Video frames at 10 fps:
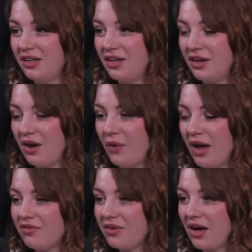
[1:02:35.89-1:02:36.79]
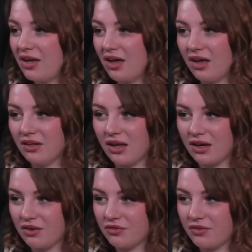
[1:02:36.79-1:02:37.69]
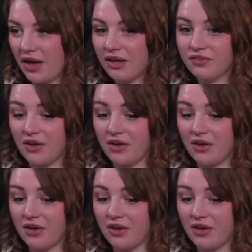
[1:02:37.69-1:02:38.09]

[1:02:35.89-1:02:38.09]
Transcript: You know, I've got a lot of I